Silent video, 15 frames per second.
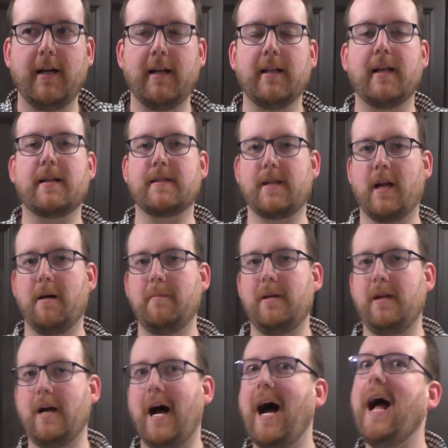And Alexi got
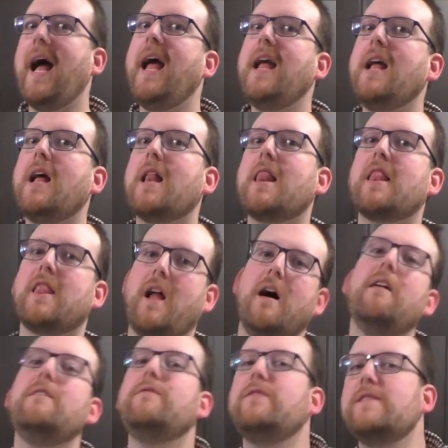me. I
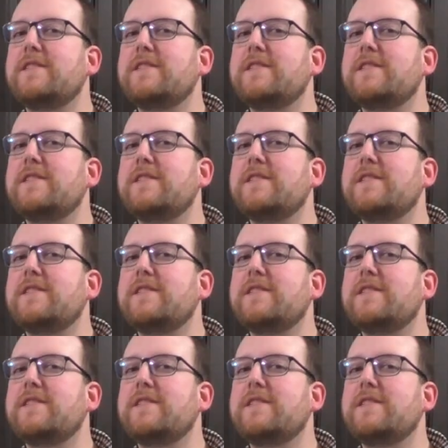love